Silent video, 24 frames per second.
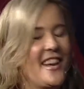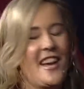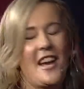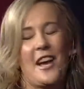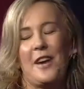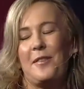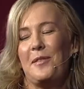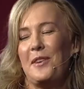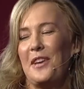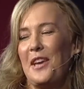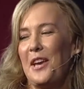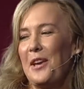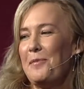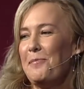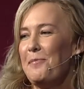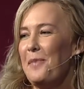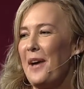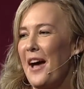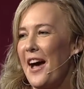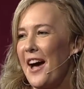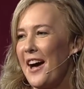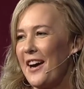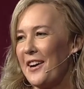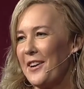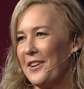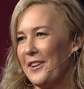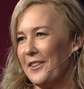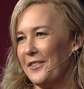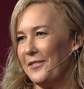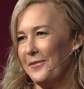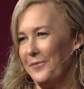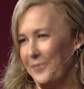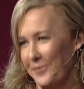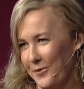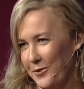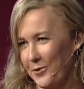And we came back
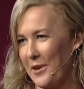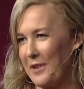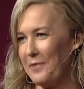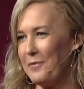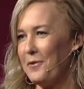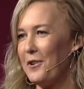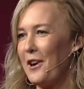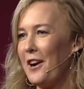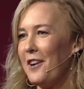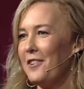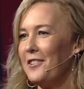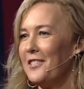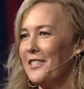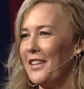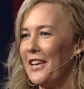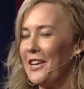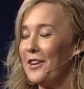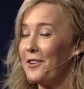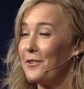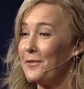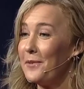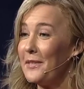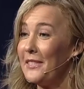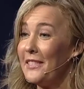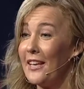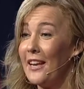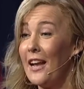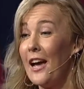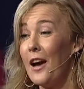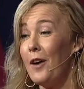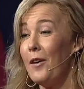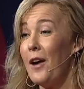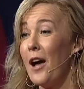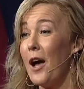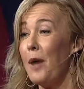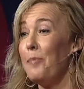24 hours later and we said,
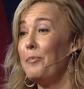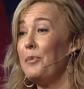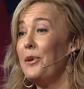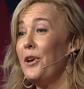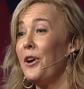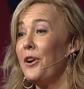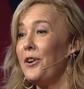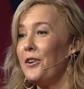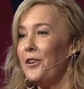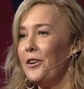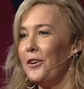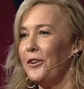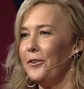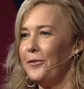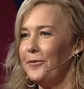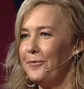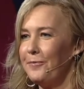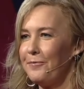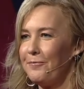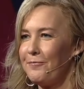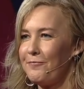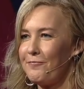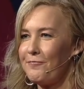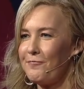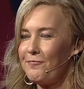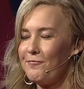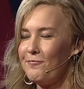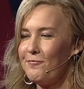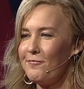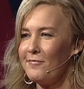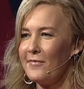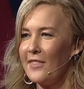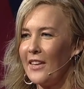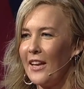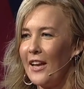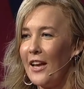how happy are you?
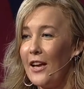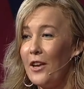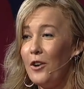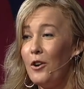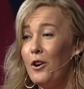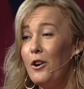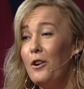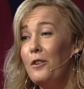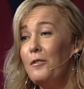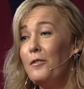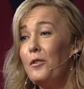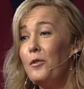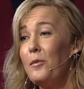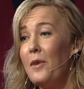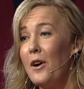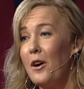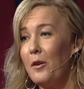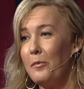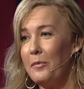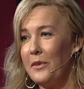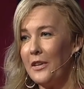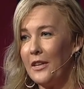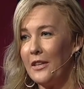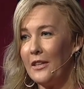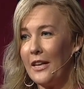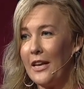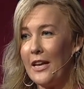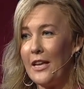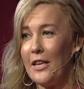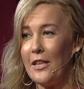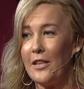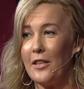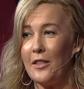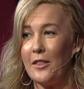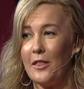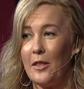And
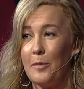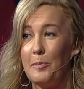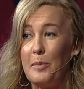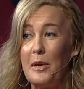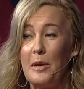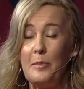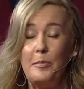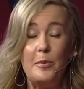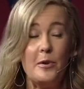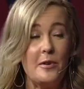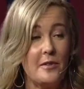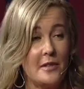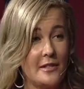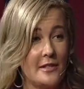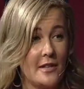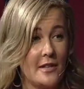overwhelmingly, the people in the